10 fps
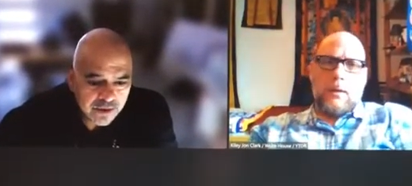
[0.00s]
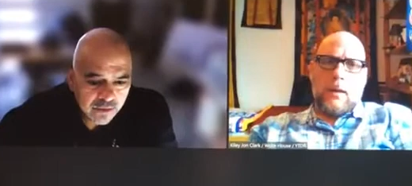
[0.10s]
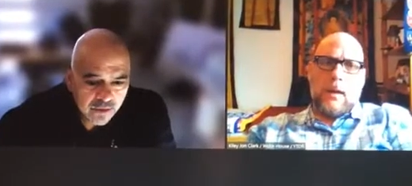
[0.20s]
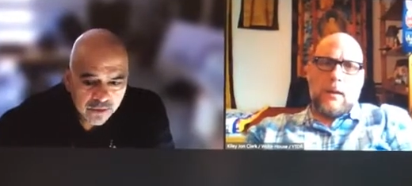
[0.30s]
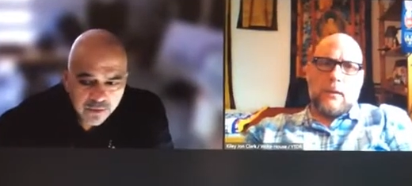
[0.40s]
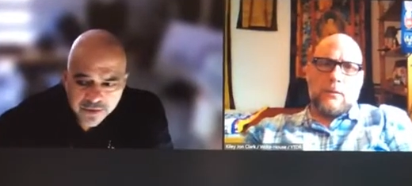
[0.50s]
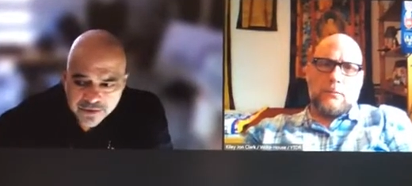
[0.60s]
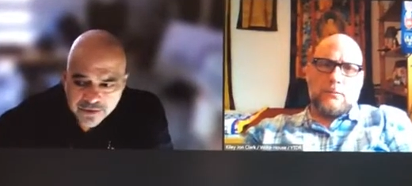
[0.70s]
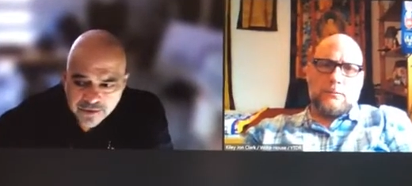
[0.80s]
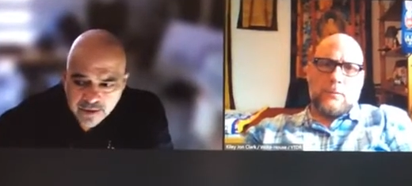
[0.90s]
Speaker 1: well worth
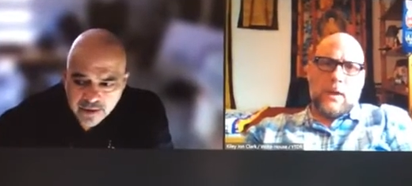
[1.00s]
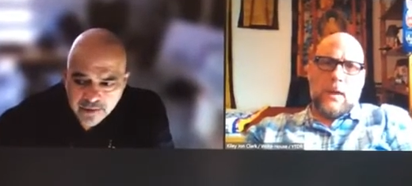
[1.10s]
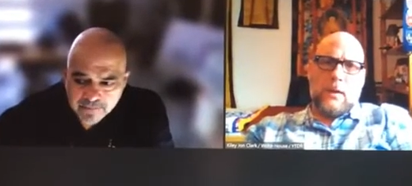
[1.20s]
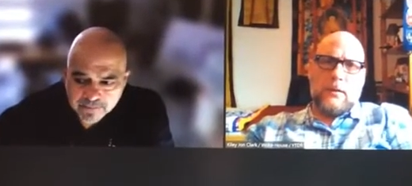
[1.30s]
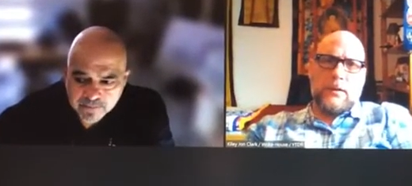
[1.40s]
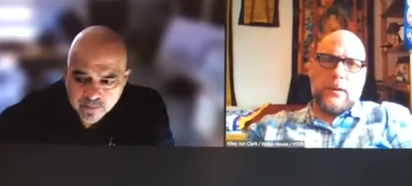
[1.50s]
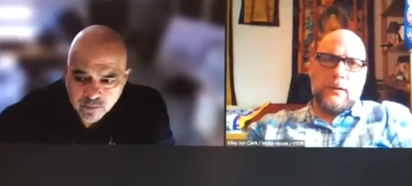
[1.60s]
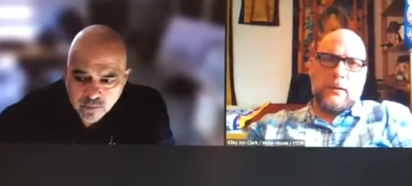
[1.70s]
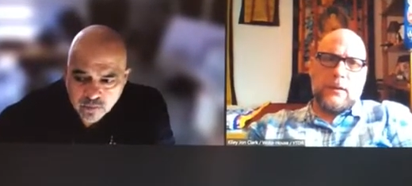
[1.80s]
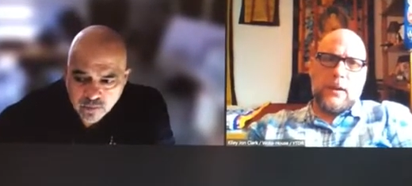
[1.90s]
it.
Speaker 2: Um, how did
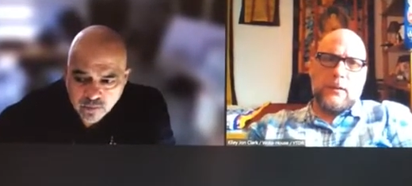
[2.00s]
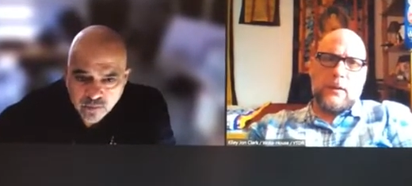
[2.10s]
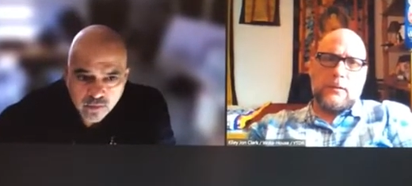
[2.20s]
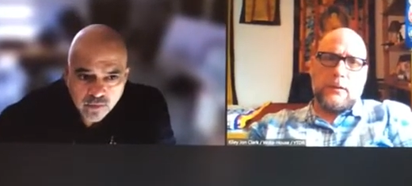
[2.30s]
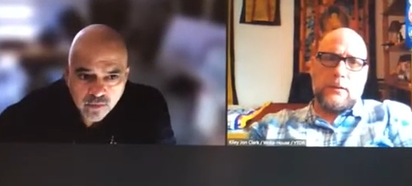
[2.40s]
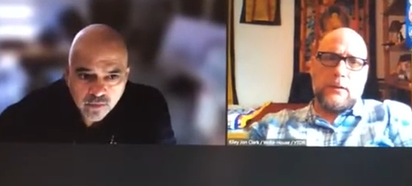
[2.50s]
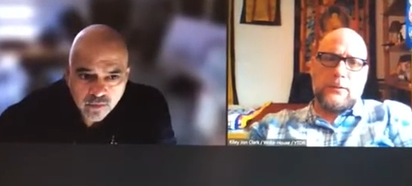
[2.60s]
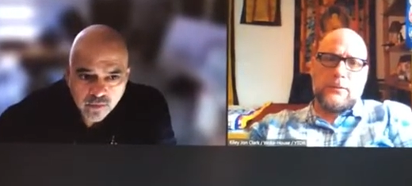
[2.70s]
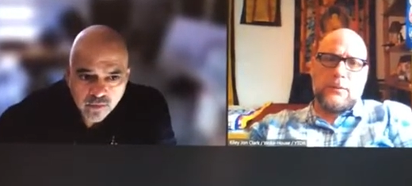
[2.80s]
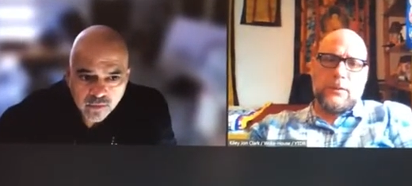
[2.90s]
Ellie? How did
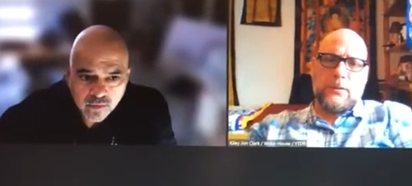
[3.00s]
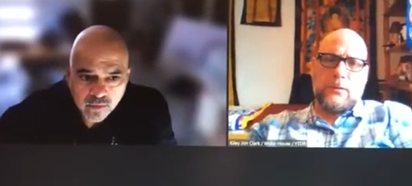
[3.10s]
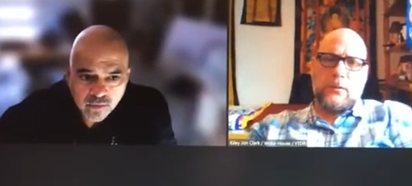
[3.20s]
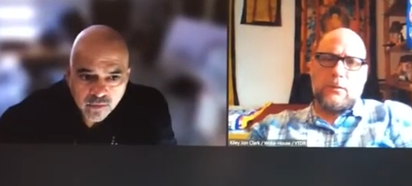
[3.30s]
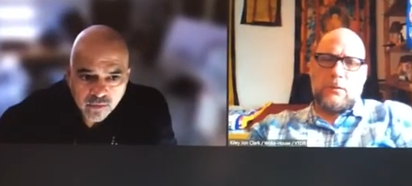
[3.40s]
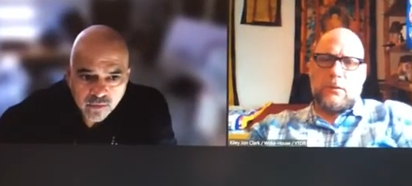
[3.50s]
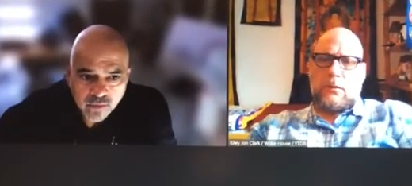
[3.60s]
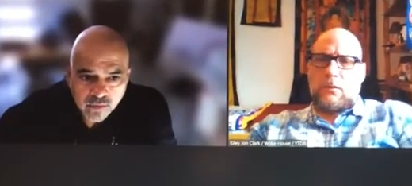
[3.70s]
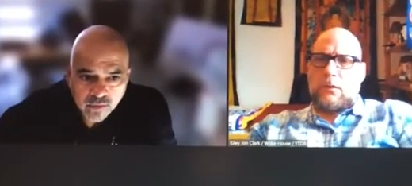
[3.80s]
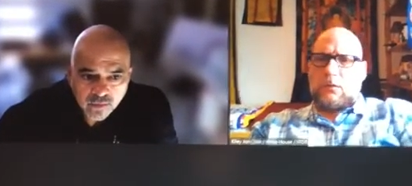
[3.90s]
Elizabeth
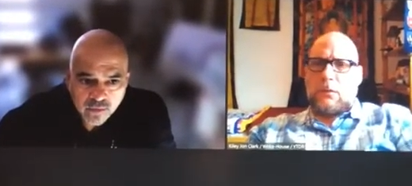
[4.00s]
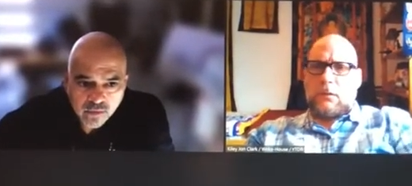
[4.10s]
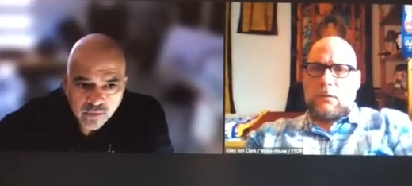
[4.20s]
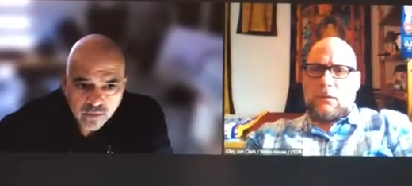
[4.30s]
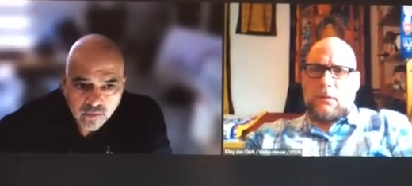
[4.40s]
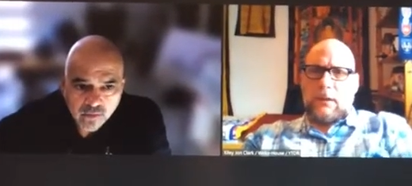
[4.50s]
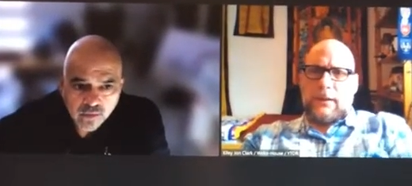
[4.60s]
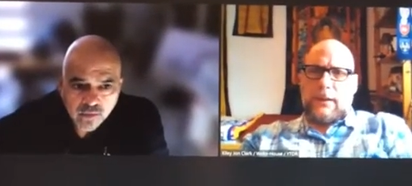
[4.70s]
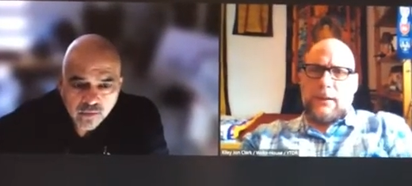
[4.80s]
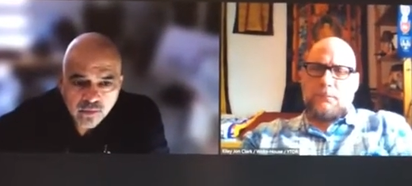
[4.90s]

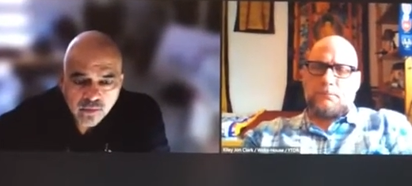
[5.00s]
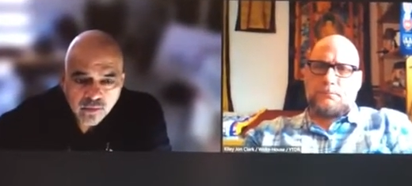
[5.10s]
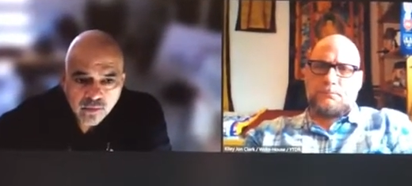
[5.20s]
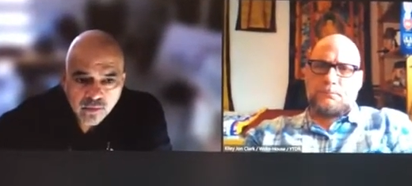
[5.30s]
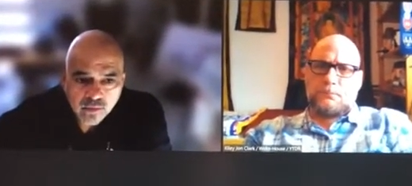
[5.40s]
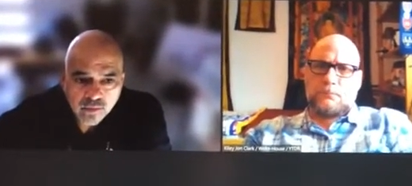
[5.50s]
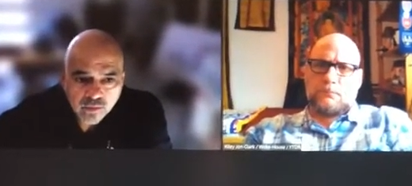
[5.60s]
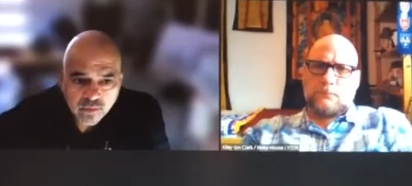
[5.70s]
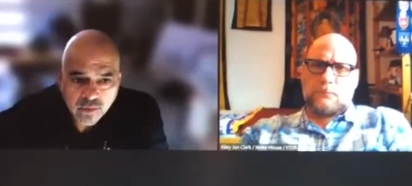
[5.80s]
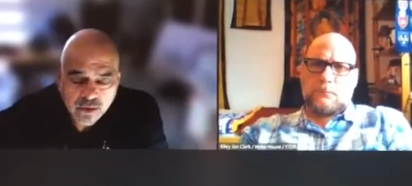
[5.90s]
like it?
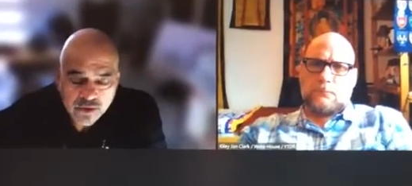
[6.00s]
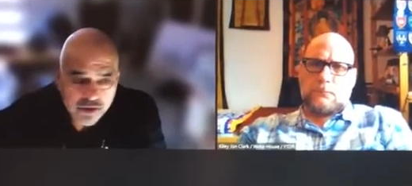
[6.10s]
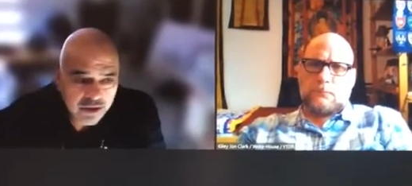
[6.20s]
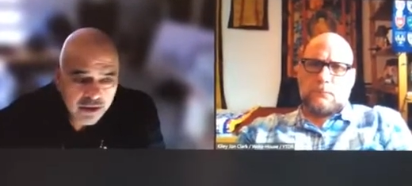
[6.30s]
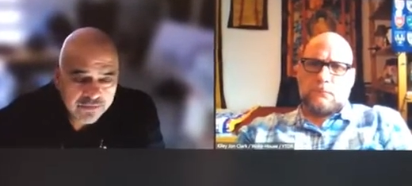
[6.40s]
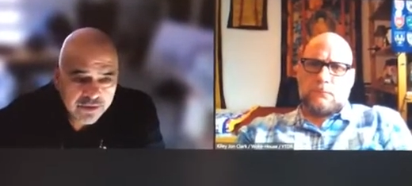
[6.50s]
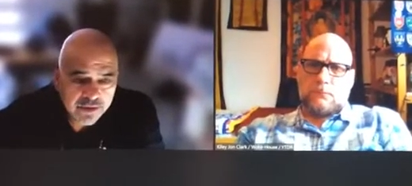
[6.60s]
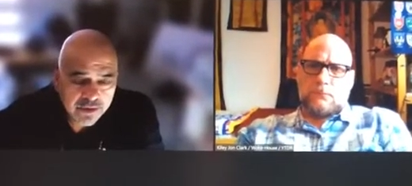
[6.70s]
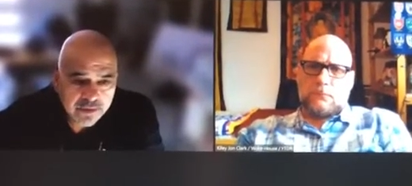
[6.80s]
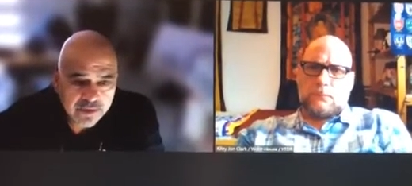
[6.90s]
Speaker 1: She loved it.
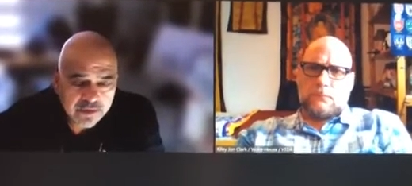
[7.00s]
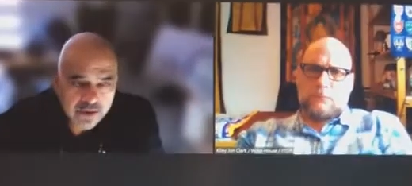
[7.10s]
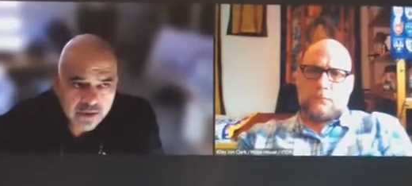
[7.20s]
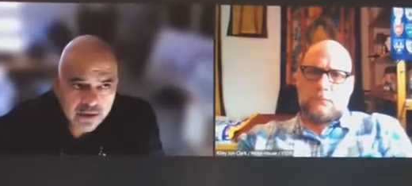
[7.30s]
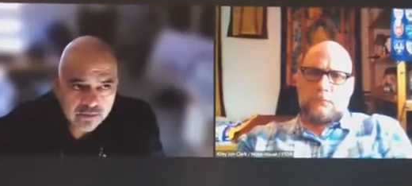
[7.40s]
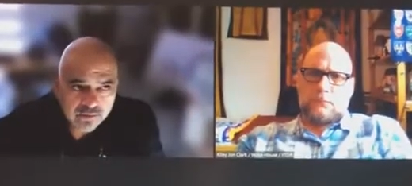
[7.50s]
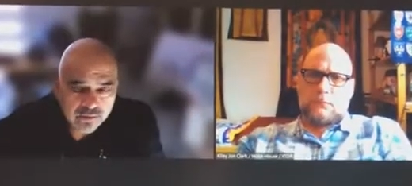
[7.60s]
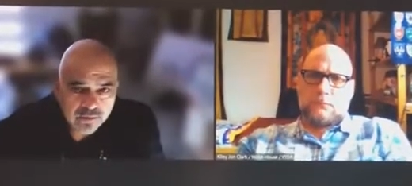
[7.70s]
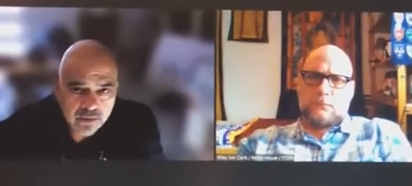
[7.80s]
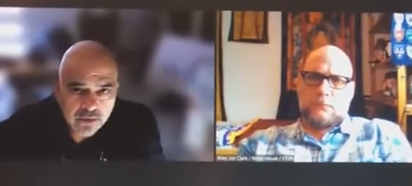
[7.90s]
I mean, um,
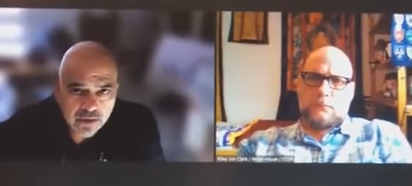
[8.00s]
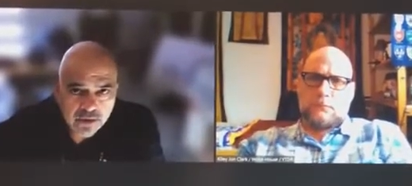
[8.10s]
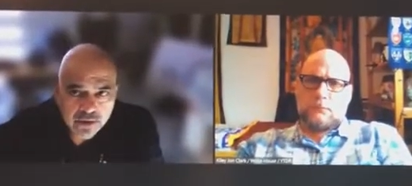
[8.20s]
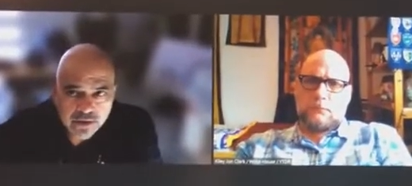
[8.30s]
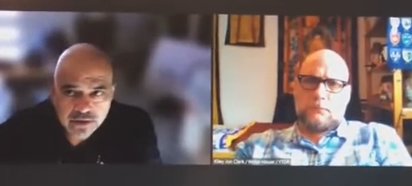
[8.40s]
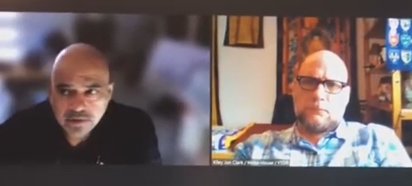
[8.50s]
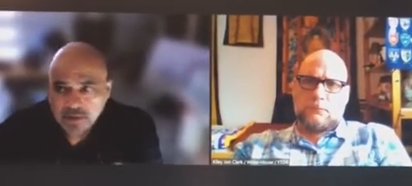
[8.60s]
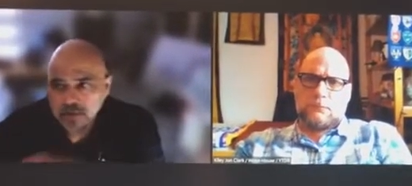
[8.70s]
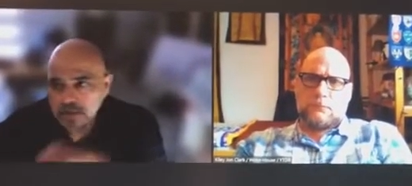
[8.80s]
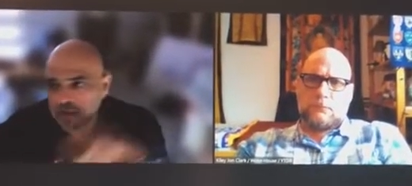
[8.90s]
you know,
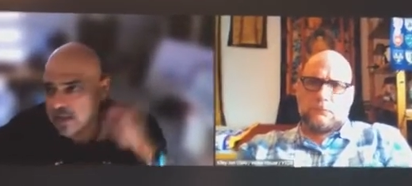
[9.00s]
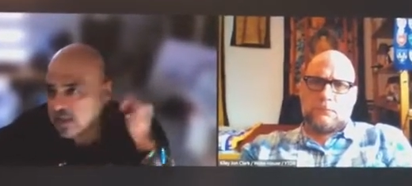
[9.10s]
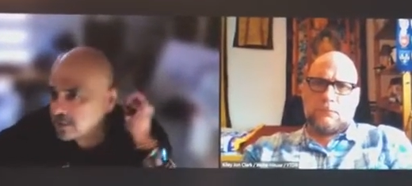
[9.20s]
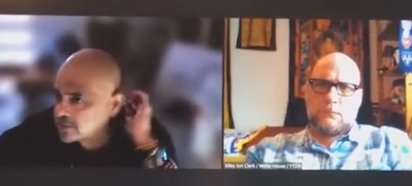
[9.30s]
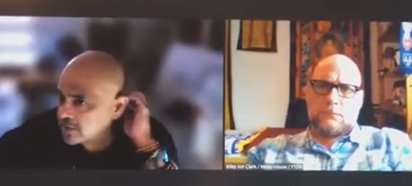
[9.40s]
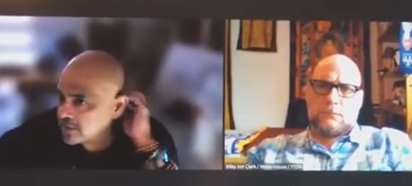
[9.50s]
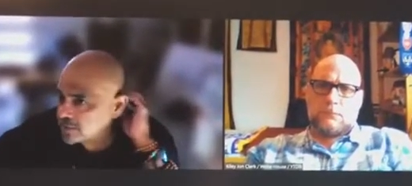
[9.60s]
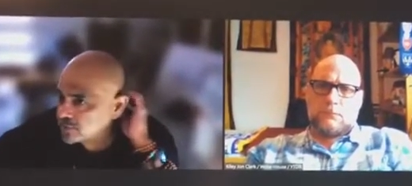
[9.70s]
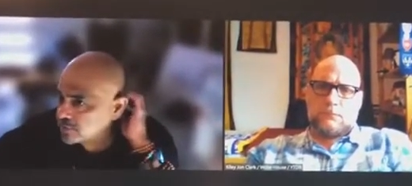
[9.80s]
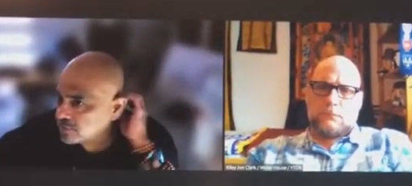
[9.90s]
as in any
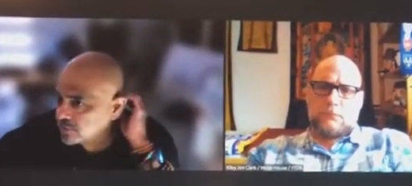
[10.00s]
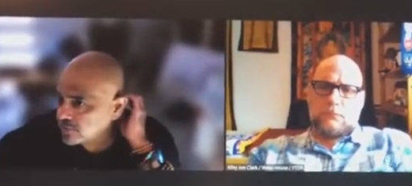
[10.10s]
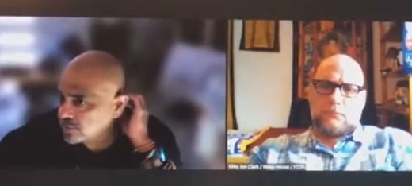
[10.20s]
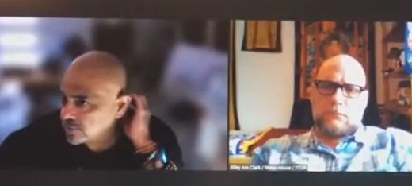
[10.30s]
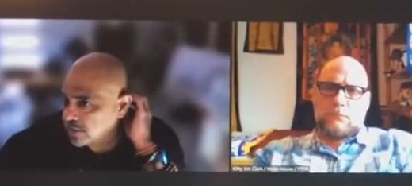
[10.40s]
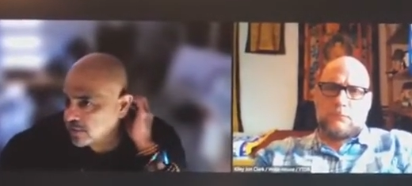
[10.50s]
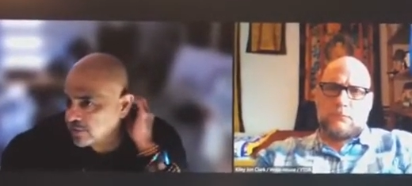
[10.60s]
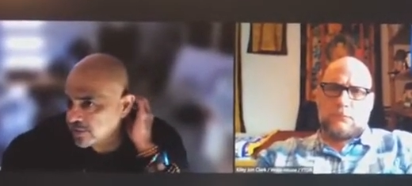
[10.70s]
trip, when you don't know the